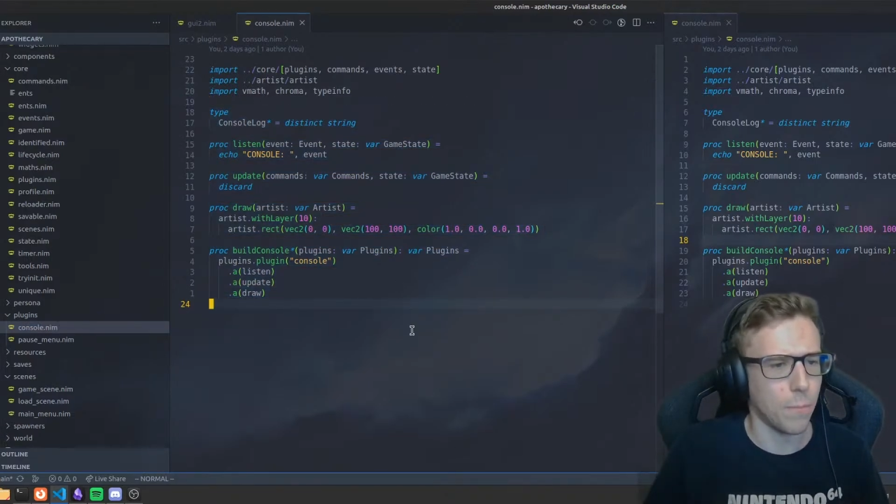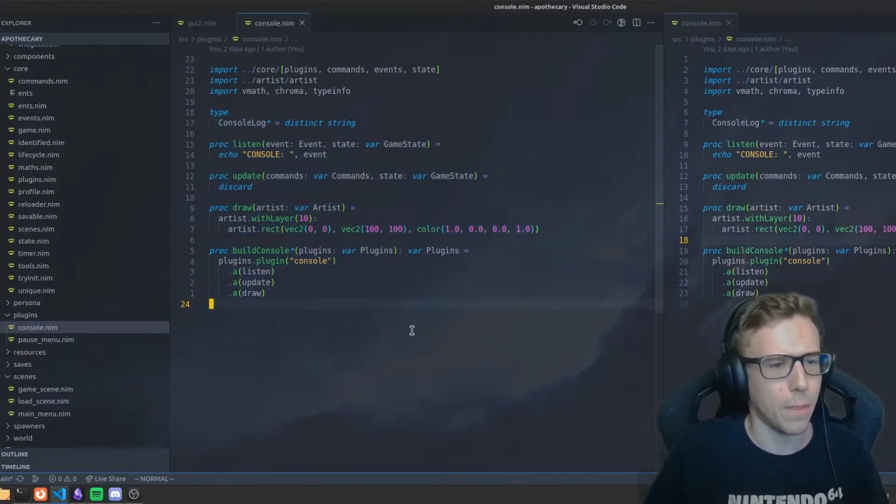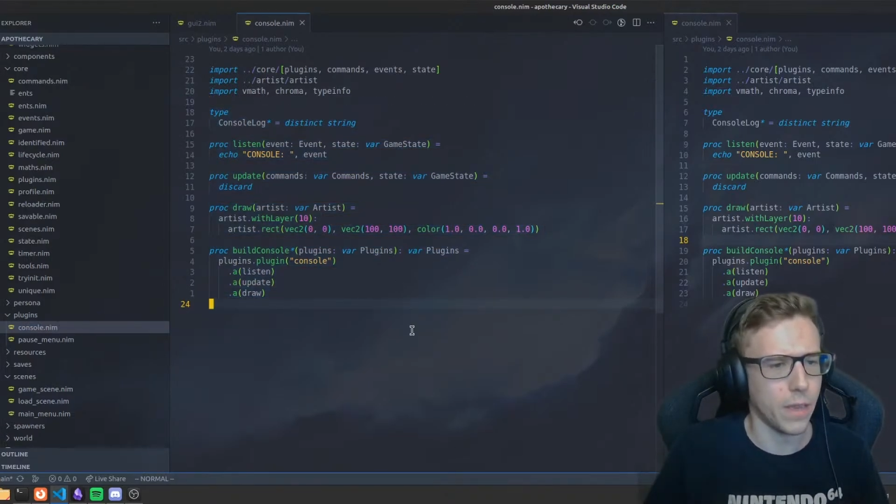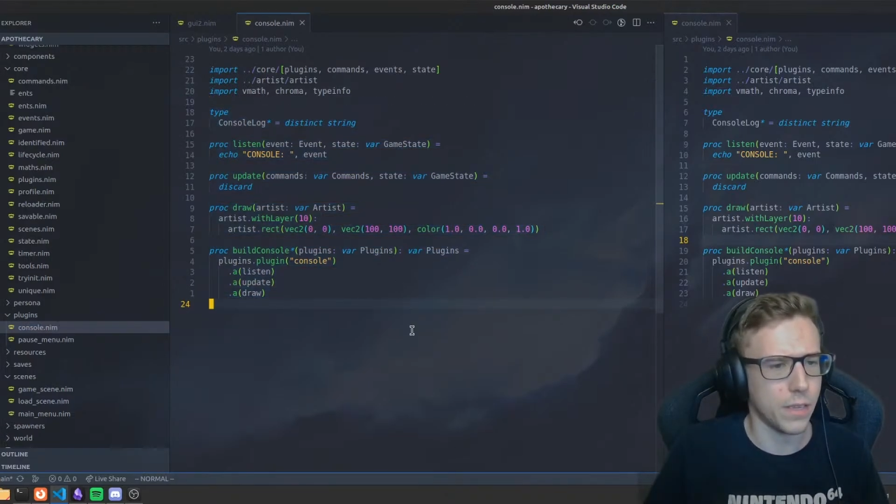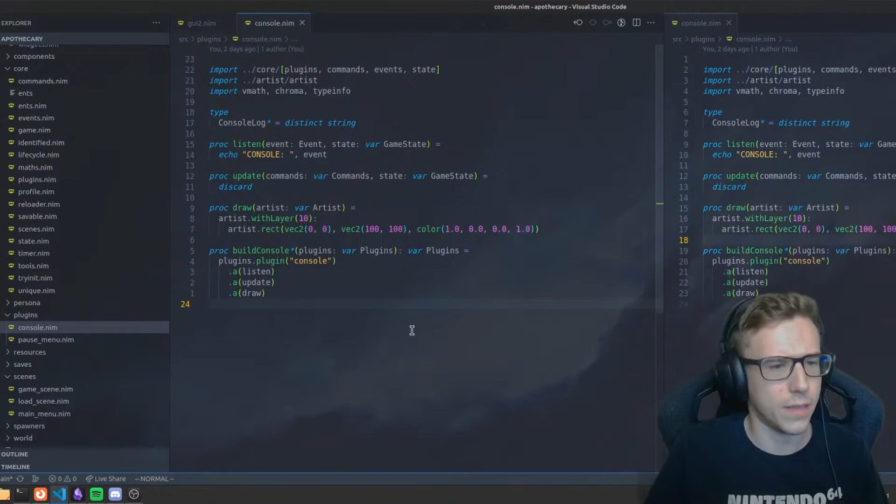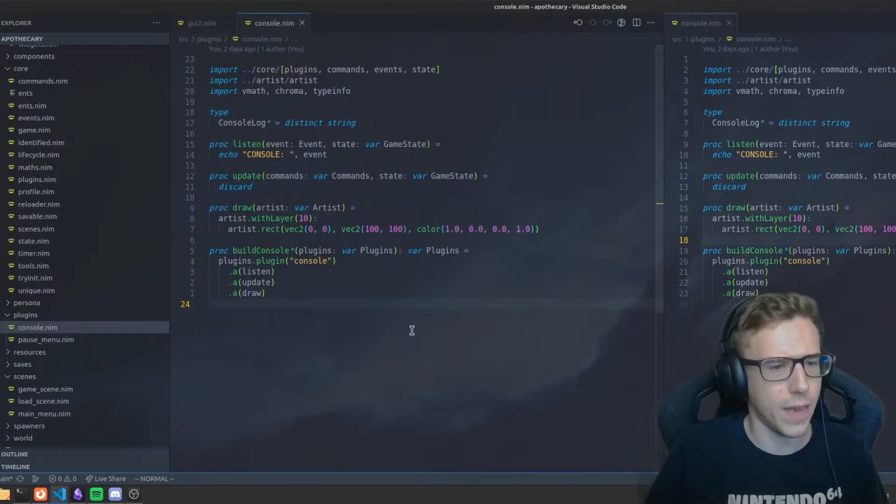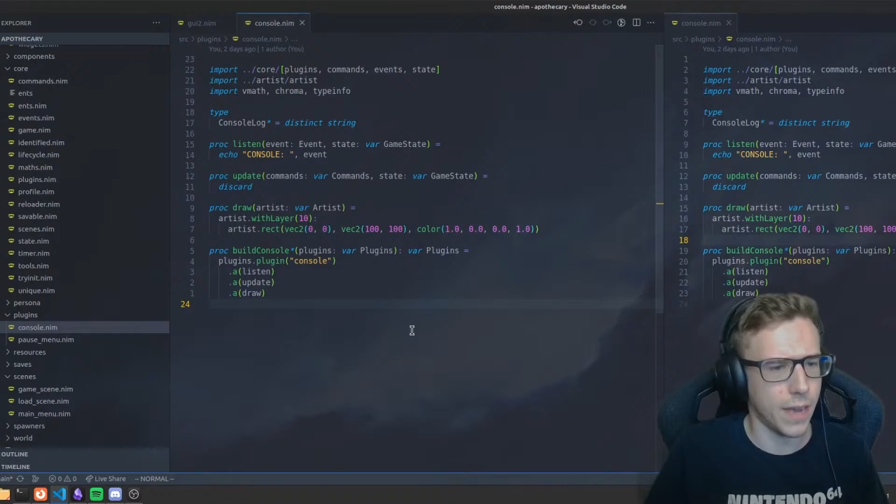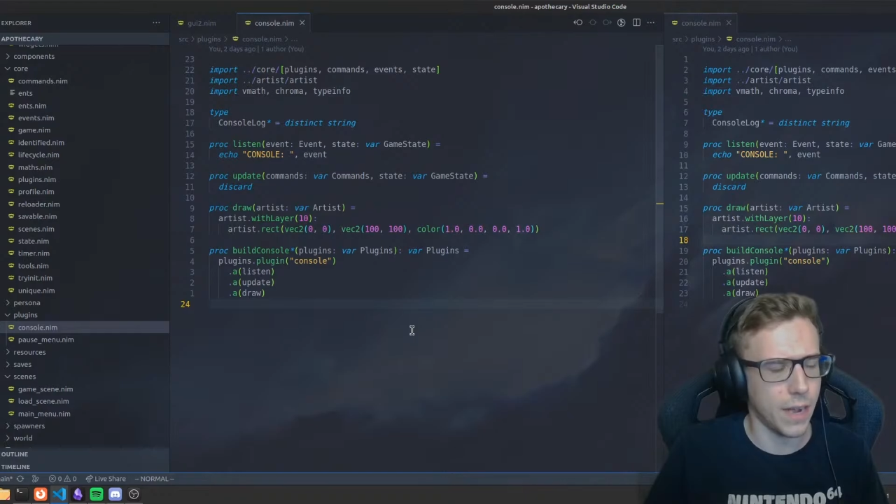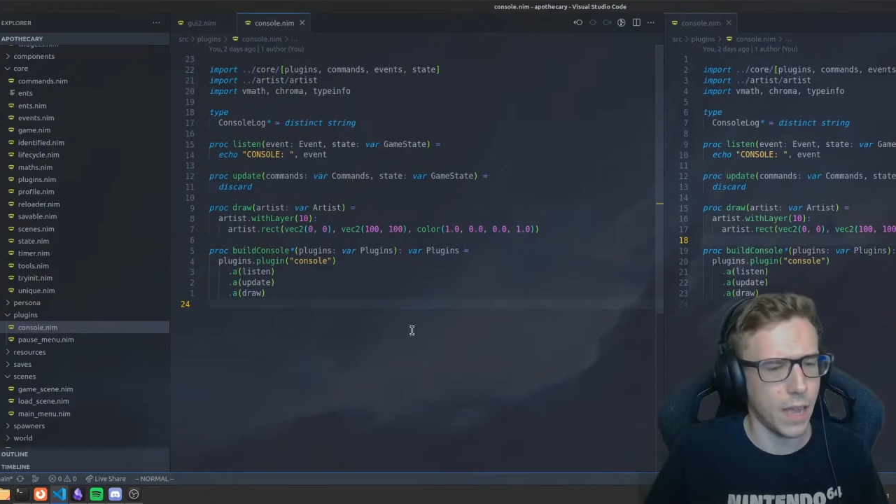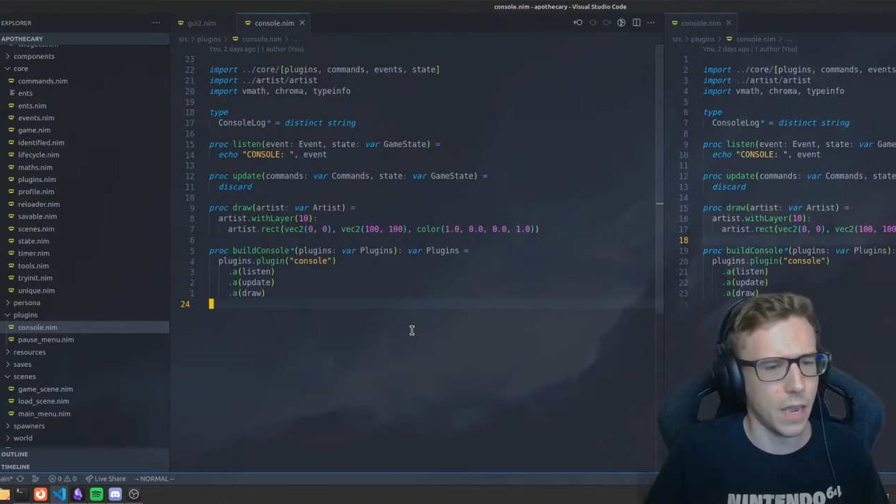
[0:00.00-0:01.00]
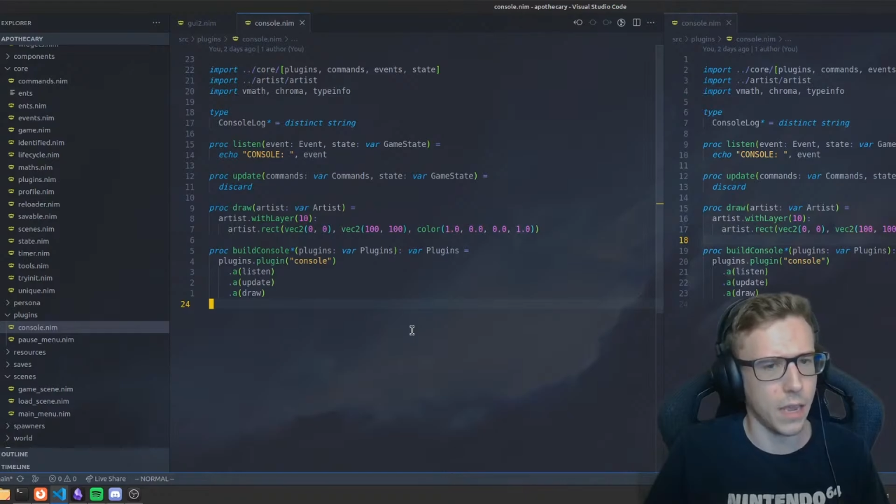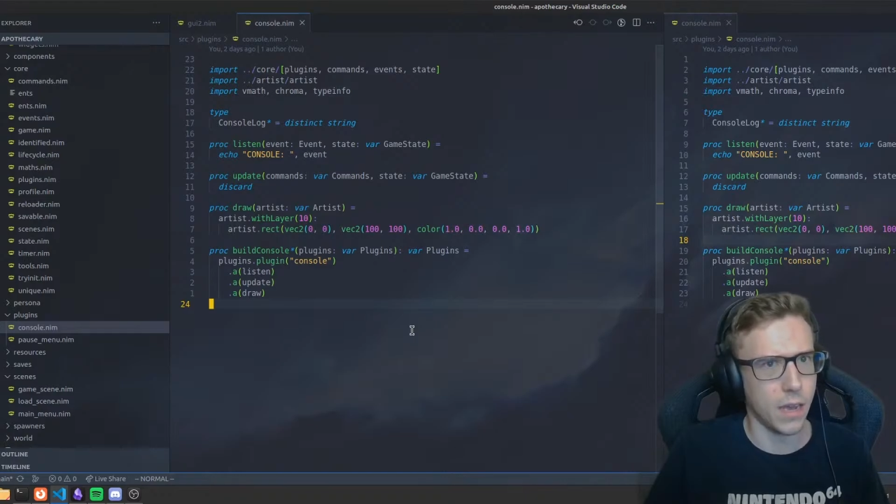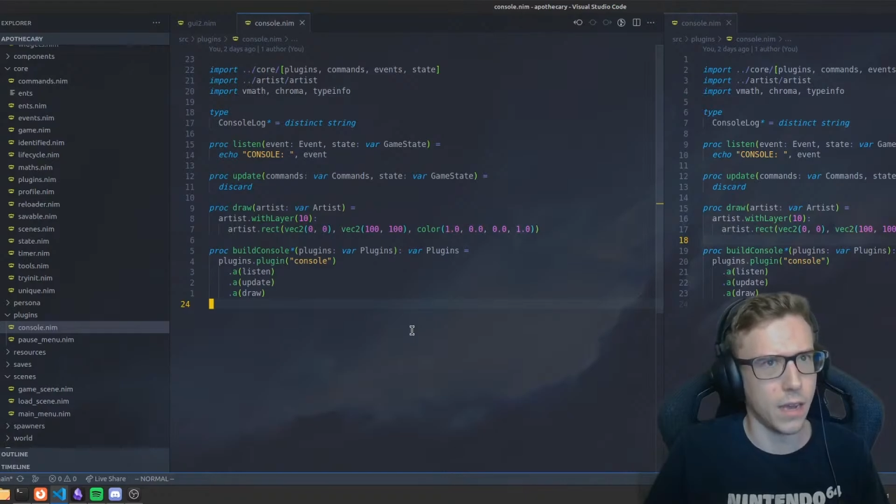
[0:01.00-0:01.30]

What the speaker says: is that a